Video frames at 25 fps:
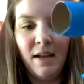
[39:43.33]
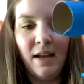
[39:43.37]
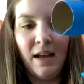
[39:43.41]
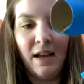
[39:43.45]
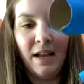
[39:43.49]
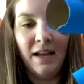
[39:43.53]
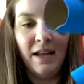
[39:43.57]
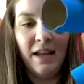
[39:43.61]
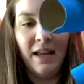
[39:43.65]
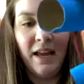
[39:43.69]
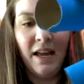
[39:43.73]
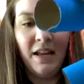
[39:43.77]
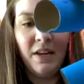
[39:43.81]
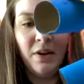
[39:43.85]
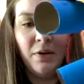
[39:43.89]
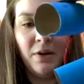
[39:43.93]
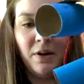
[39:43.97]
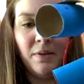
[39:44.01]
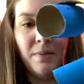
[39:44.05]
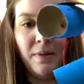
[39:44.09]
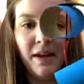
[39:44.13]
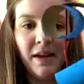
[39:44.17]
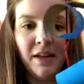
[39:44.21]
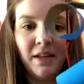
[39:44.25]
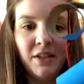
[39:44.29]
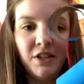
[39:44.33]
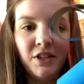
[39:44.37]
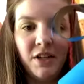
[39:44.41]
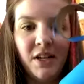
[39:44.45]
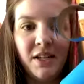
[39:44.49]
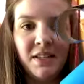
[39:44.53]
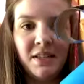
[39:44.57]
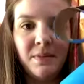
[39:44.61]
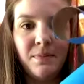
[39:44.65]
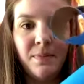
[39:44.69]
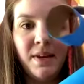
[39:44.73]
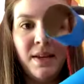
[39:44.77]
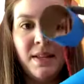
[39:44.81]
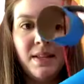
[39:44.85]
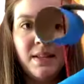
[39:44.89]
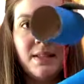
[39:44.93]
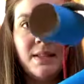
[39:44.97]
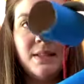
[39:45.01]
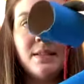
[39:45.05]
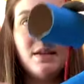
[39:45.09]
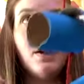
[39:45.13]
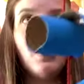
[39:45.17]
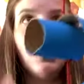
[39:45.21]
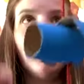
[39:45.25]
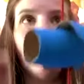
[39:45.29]
And again, you can make
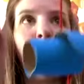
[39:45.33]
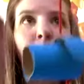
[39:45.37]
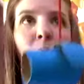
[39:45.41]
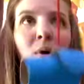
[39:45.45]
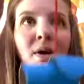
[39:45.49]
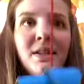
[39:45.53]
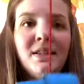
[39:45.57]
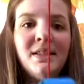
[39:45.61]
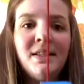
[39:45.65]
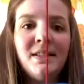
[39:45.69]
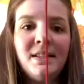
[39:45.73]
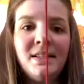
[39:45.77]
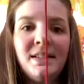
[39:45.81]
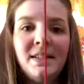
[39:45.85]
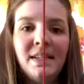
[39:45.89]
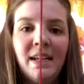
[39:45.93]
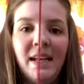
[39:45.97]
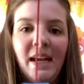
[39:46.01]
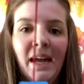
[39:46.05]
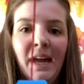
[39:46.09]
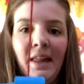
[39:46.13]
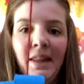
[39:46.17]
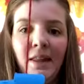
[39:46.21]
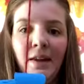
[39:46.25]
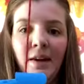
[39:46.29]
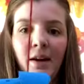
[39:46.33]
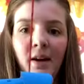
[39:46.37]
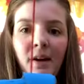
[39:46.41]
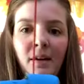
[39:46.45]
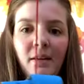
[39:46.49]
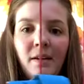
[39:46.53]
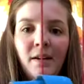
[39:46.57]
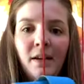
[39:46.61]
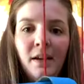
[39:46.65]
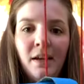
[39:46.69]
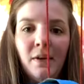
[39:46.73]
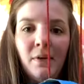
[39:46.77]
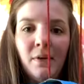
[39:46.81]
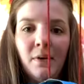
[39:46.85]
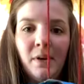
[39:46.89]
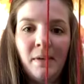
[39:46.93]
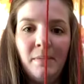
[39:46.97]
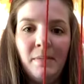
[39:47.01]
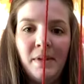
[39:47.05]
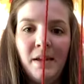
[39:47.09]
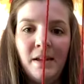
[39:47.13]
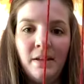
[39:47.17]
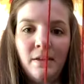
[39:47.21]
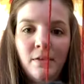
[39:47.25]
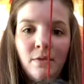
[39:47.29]
adjustments once it's together, you know what I
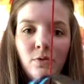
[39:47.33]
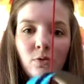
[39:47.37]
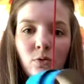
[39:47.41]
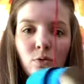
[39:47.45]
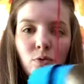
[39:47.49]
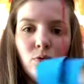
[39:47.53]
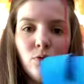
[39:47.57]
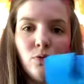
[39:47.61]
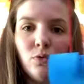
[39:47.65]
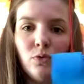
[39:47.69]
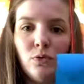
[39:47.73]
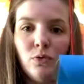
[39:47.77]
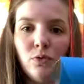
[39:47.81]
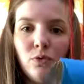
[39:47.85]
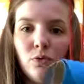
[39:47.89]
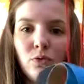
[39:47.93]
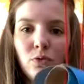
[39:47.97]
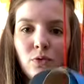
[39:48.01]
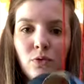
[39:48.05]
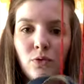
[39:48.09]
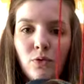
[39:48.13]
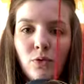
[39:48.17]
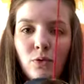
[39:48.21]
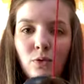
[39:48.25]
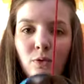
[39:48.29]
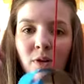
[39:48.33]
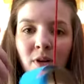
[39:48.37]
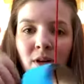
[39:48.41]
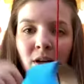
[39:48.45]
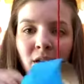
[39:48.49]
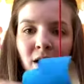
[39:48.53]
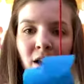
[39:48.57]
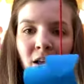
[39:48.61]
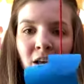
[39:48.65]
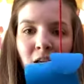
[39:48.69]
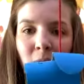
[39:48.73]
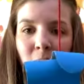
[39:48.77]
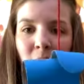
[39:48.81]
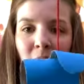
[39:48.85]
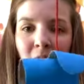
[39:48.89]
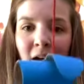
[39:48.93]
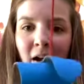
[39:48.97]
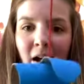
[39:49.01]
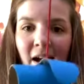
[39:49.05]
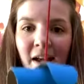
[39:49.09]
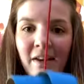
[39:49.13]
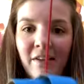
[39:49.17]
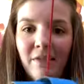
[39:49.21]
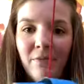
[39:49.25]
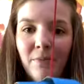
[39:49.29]
mean? You can
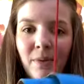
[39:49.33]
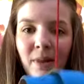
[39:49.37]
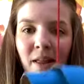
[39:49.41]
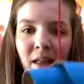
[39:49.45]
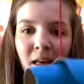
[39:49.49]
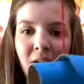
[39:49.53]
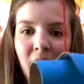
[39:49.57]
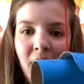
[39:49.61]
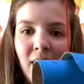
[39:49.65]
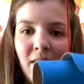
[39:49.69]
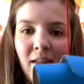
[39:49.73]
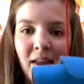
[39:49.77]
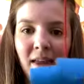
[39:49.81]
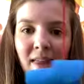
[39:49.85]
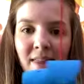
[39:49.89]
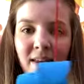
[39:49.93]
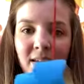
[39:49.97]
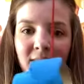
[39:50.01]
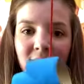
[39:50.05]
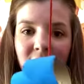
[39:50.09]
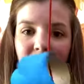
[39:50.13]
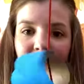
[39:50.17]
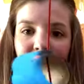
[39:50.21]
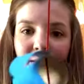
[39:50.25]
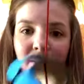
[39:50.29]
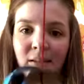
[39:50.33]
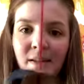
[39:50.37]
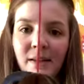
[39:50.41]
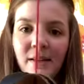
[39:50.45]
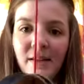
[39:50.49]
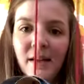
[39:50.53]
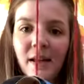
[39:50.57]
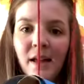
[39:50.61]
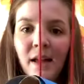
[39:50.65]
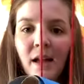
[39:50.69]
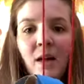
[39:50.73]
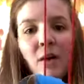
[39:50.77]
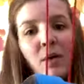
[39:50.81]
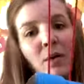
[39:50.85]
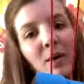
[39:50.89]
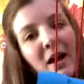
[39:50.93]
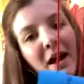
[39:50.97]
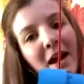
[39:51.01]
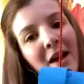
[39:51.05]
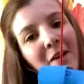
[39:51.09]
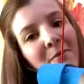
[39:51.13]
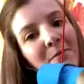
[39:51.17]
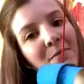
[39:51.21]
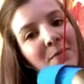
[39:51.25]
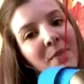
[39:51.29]
kind of play like this,
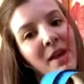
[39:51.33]
okay?